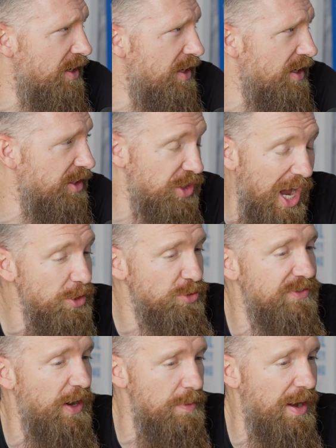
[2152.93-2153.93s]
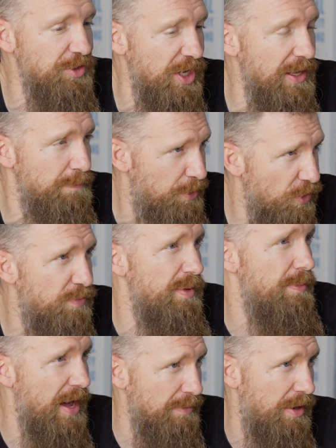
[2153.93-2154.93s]
Because Josh was very much a build from the
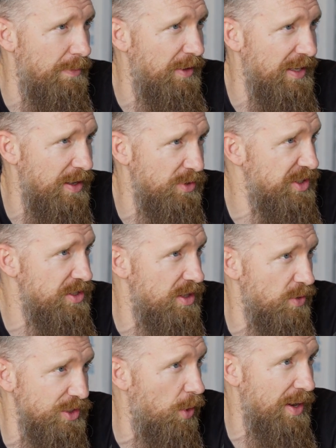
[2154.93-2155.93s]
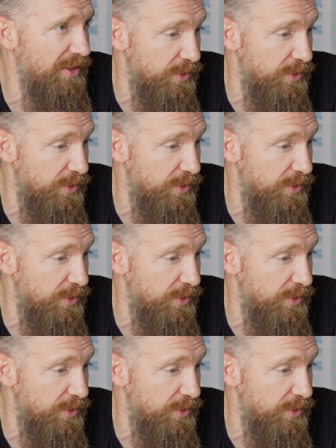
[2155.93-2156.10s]
bottom up. There was no one else.